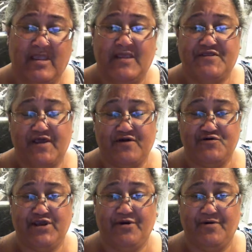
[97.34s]

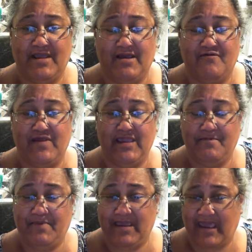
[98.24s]
Secretary of the
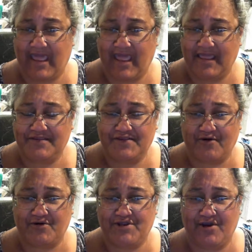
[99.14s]
EPA,
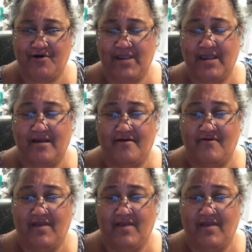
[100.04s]
Secretary of